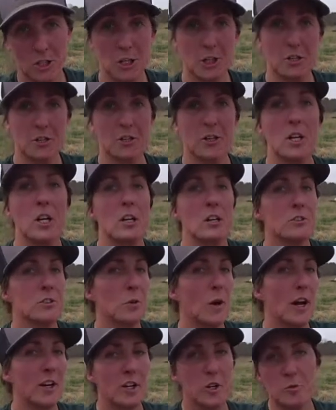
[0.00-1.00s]
herd.
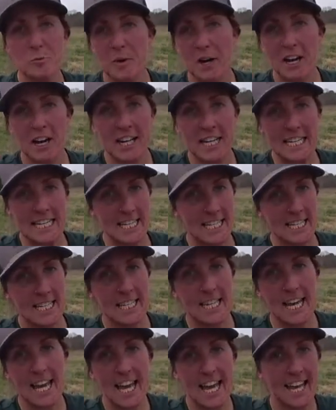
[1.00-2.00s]
So I don't buy
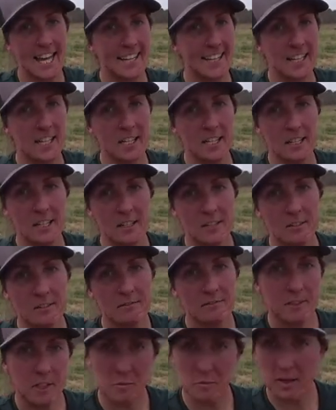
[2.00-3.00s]
in any
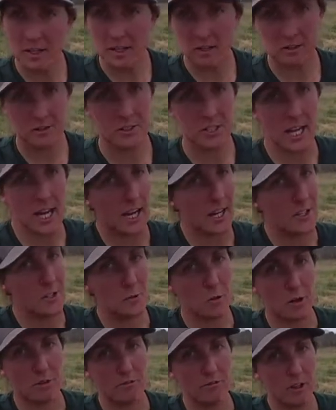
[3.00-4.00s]
females to add
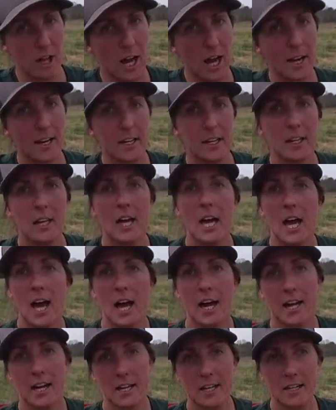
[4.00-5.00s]
to our flock.
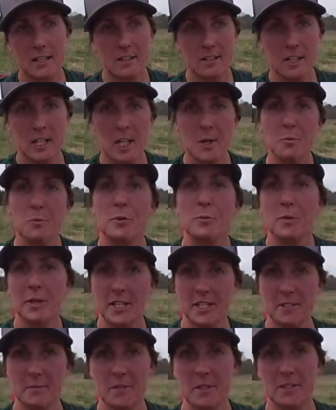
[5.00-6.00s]
I keep
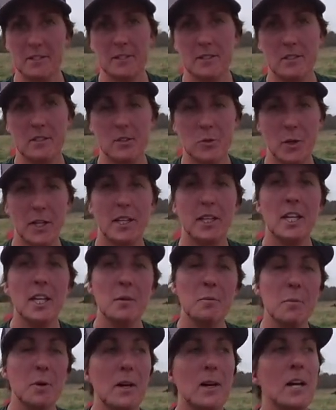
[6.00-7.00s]
replacements. So I
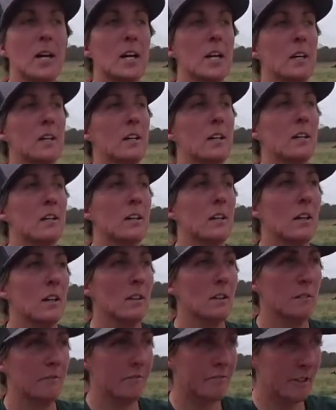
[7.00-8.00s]
keep
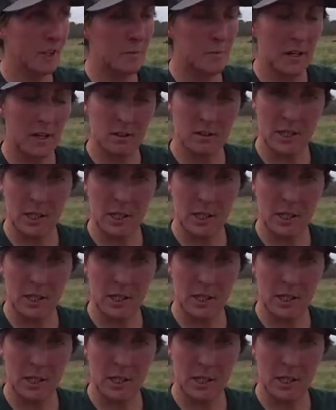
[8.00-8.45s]
female